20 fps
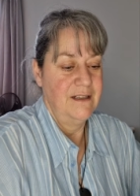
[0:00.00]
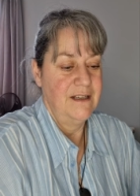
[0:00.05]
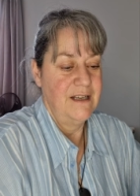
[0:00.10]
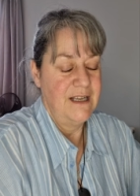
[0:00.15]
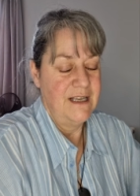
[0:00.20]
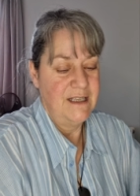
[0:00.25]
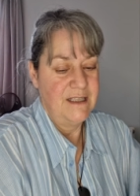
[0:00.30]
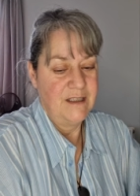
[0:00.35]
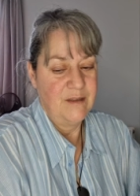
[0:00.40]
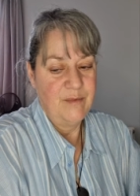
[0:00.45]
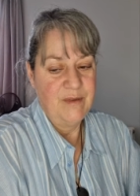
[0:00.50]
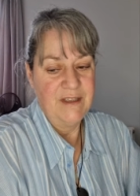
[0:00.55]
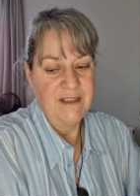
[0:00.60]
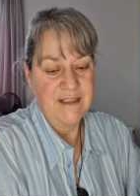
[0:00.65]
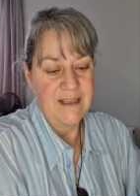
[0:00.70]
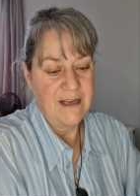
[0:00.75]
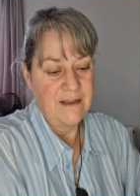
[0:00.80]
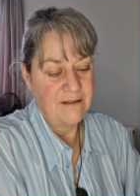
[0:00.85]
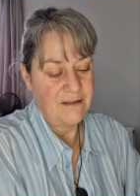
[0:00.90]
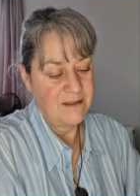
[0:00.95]
needs to be
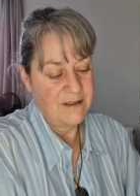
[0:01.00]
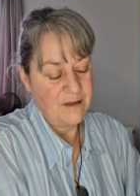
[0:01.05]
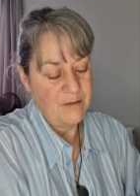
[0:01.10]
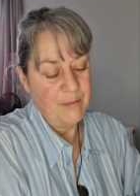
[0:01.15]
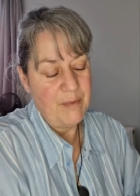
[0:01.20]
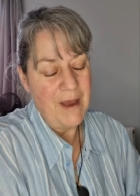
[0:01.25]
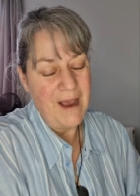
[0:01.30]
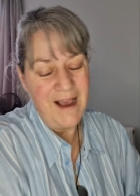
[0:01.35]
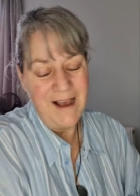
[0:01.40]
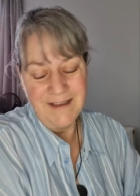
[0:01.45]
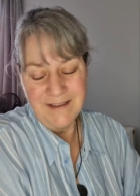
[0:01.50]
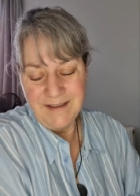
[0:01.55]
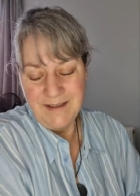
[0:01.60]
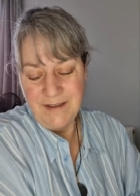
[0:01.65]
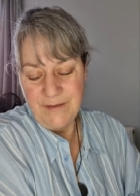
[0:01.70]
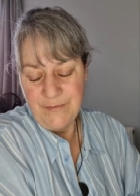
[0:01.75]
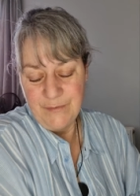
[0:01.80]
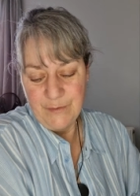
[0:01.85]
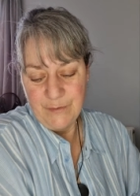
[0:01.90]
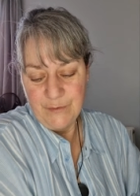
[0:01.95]
sent to the
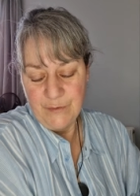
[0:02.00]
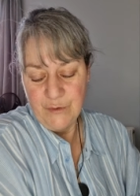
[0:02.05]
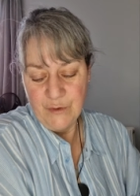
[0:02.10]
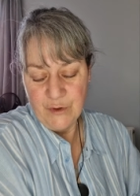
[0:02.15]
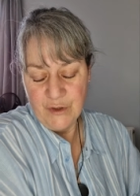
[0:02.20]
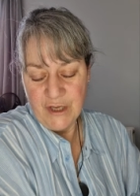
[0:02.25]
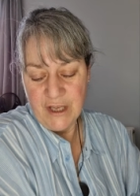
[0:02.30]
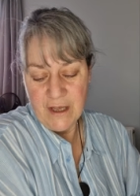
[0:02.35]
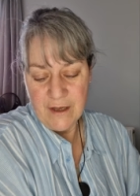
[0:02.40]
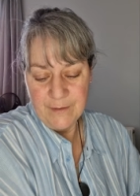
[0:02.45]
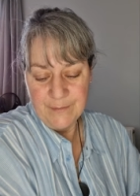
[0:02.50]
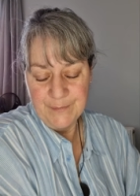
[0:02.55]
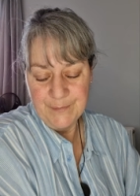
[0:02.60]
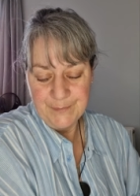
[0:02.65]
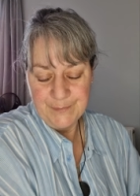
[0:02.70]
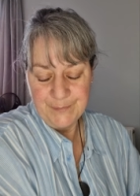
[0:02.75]
past for you.